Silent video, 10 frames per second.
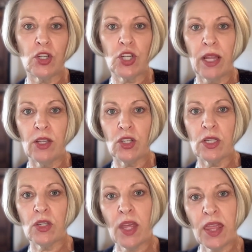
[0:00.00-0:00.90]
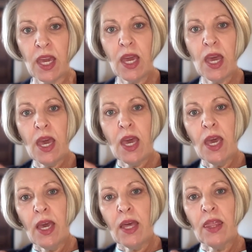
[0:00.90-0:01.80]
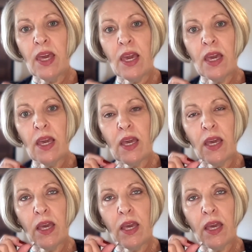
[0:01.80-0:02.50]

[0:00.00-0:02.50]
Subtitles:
challenges. So I think the